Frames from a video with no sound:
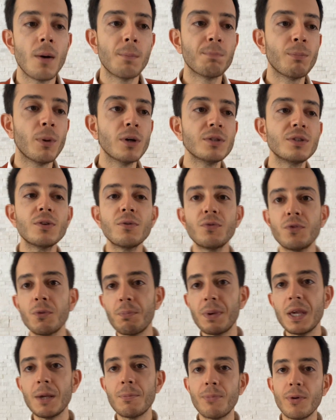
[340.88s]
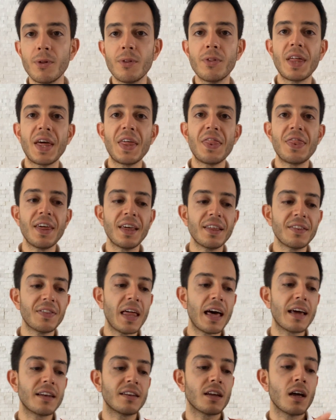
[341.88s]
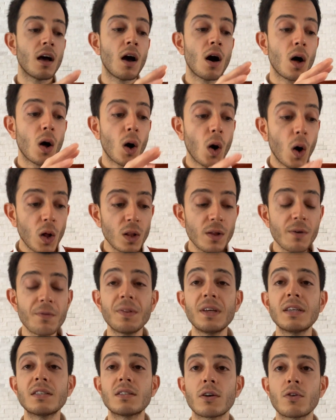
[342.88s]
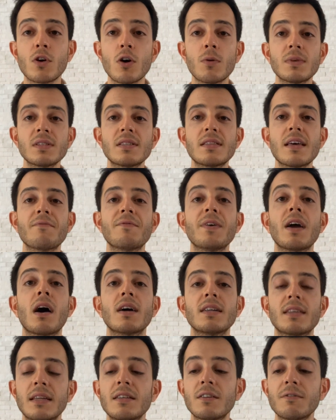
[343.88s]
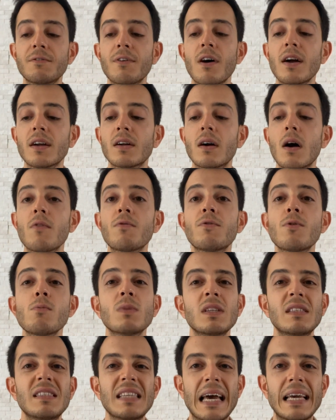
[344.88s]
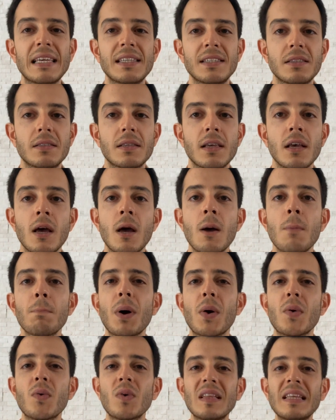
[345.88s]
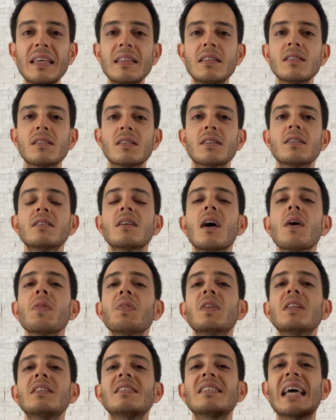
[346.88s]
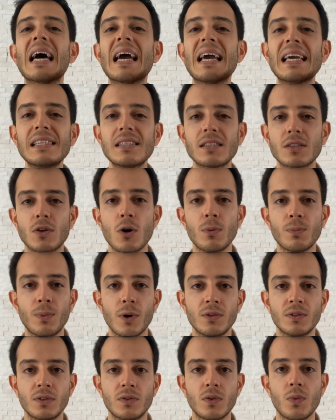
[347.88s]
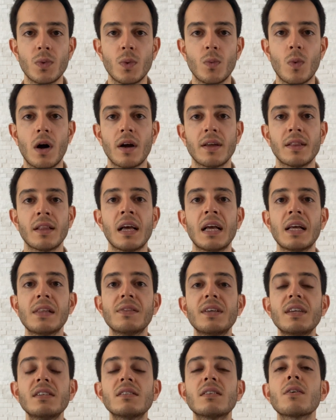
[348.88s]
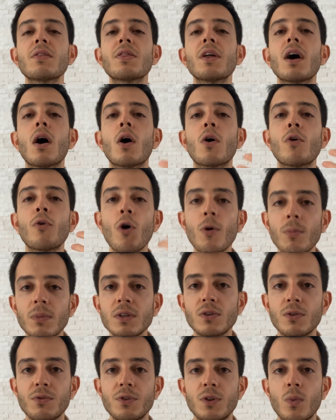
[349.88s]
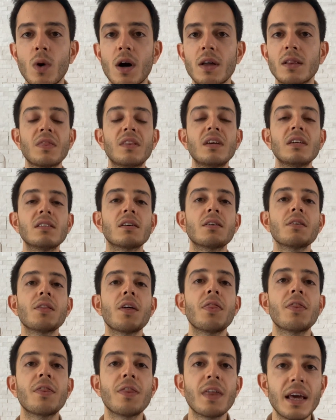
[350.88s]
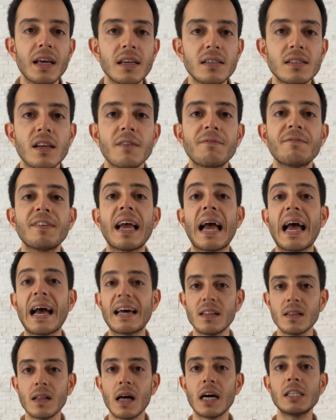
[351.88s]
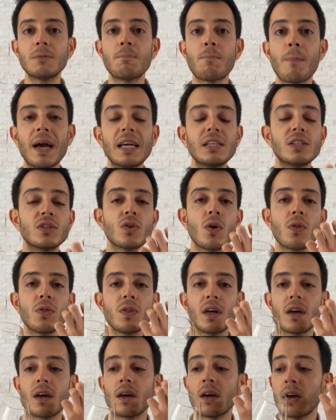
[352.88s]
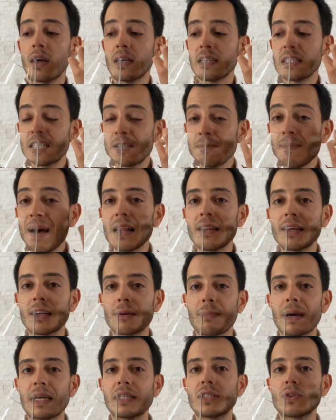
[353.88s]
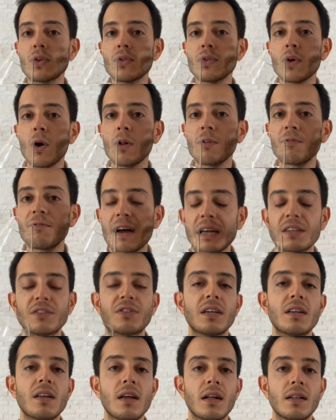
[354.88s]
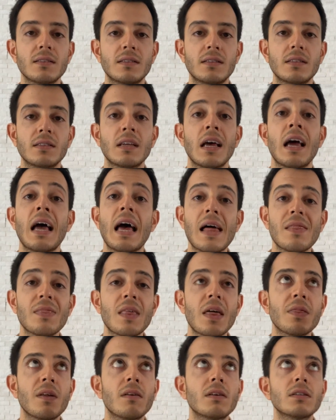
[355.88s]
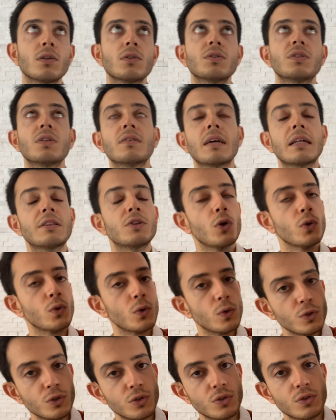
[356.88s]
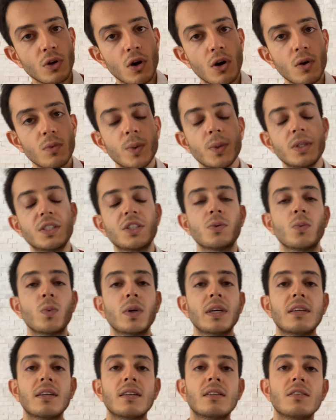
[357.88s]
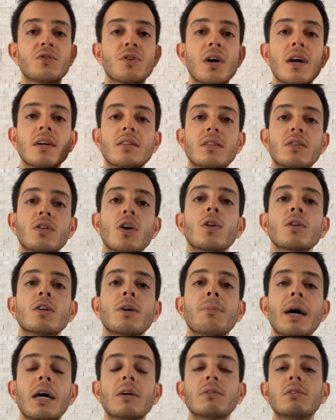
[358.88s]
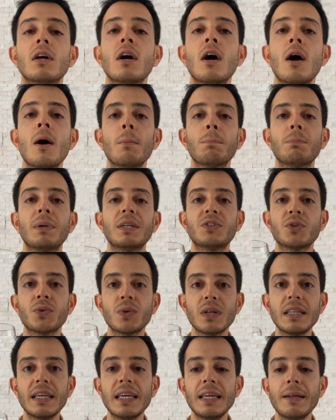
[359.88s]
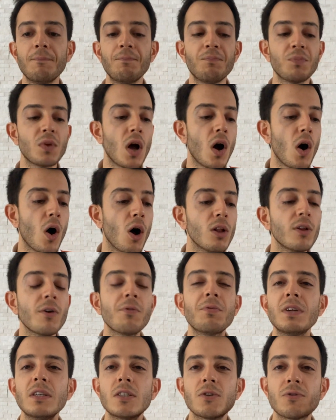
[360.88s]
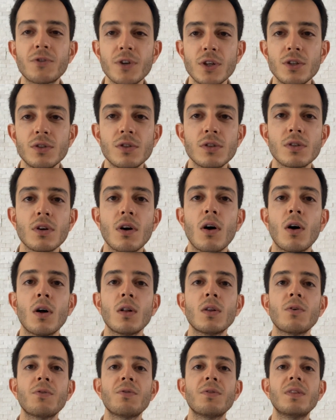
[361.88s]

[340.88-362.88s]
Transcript: Most of the people, they think that all of these aromas that we identify come from the taste, but really these are not the taste components of the wine. These are the aromas of the wine. These are the things that we analyze based on the smelling, based on the olfactory analysis. And then there's also retrogusto, which we can try to talk about. But really, all of these fruits, all of